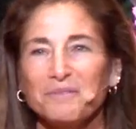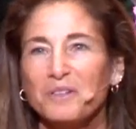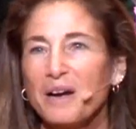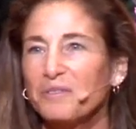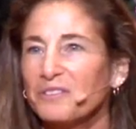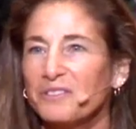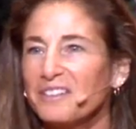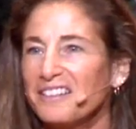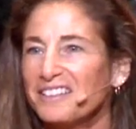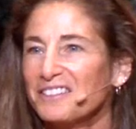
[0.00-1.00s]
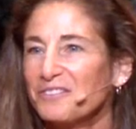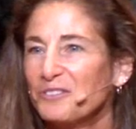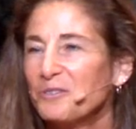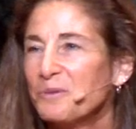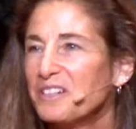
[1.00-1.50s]
perhaps for the next
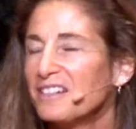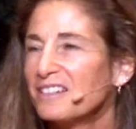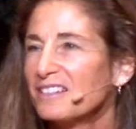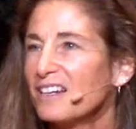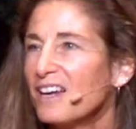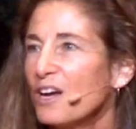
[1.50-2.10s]
few weeks,